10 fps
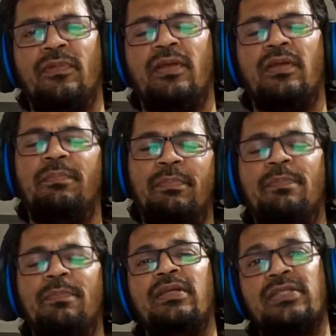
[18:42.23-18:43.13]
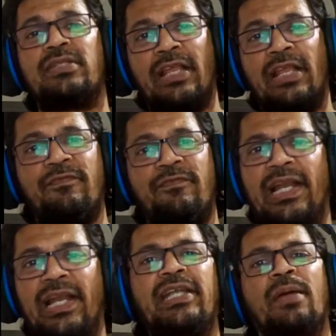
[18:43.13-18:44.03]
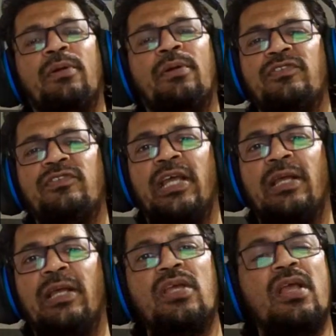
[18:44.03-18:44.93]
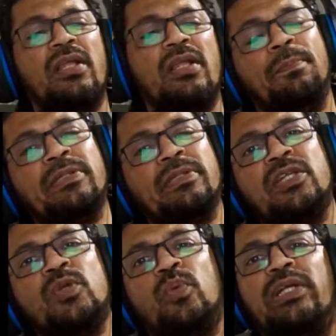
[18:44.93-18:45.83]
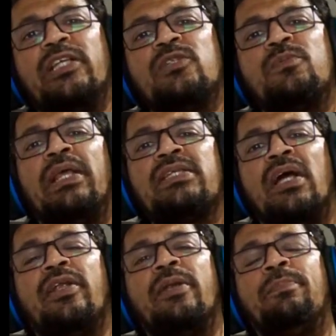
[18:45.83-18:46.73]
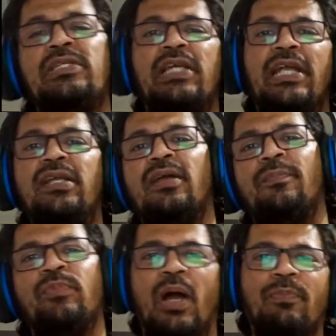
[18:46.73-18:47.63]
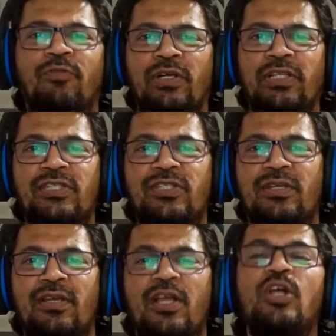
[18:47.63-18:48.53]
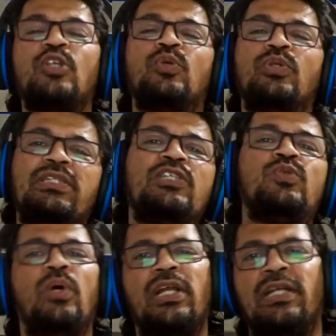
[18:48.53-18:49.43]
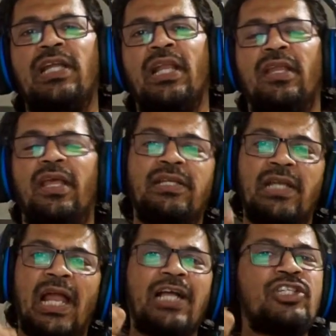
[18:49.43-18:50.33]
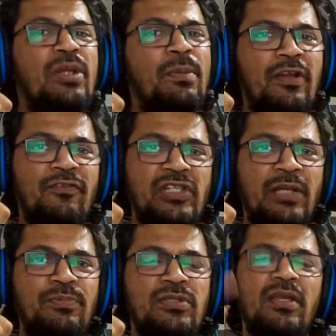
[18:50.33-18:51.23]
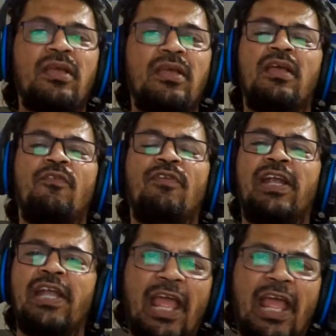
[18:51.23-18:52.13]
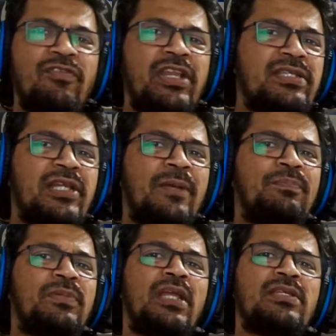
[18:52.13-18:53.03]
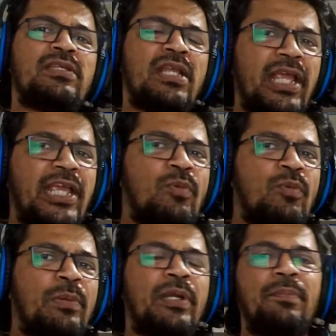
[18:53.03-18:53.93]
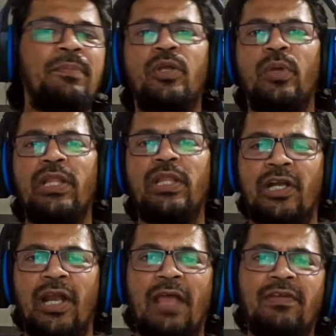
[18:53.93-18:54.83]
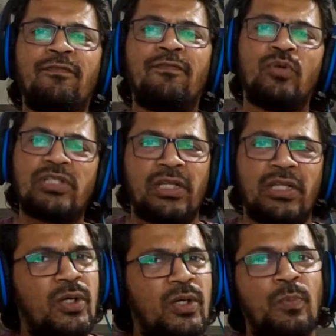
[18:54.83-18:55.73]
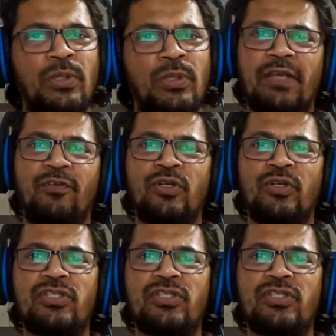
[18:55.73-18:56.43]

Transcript: maybe it's infinite number of steps, the piston will displace 100% upwards. So this work done in large number of steps, where at every step there is an equilibrium between the driving force and the opposing force,